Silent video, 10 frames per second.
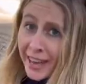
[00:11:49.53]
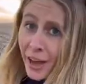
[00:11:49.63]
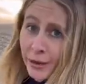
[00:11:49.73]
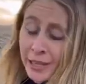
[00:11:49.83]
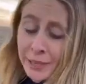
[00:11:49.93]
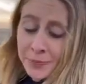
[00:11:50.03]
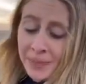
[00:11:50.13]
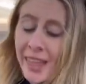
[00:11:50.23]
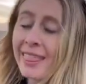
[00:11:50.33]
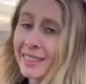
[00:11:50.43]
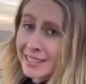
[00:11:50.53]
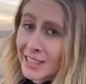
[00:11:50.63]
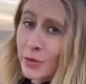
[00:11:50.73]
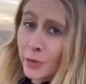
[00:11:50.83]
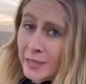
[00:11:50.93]
hour. This
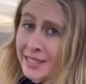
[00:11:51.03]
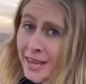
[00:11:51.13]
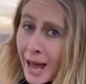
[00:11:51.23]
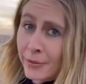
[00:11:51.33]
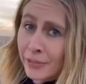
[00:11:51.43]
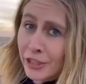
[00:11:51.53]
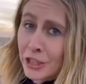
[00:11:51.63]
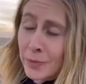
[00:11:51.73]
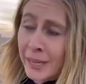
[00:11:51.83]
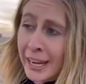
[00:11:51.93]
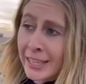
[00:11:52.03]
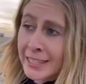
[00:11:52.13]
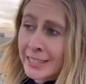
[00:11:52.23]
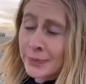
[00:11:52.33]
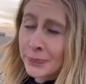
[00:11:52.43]
is when we stop for 2
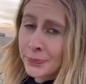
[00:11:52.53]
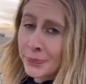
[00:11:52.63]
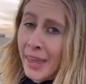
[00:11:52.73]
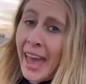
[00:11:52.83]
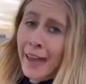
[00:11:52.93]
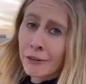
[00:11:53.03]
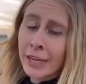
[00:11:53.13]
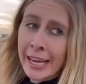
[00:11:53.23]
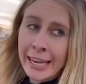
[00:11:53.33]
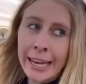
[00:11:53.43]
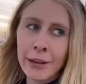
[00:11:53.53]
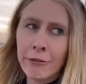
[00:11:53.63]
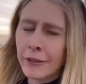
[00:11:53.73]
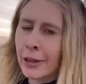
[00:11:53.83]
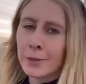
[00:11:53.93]
minutes every day and
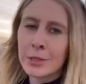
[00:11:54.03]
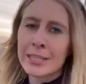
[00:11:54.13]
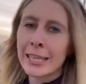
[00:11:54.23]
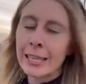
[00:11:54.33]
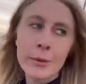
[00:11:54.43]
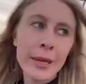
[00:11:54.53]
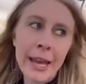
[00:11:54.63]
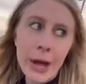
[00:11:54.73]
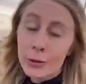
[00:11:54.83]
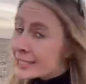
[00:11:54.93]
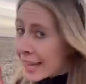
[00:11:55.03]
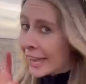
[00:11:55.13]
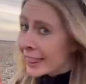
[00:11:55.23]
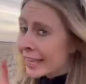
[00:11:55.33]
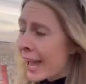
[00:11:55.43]
film just a little bit
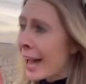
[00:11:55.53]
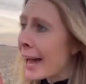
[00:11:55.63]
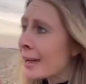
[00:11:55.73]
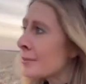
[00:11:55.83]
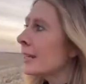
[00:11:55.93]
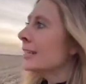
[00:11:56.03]
outside the cab.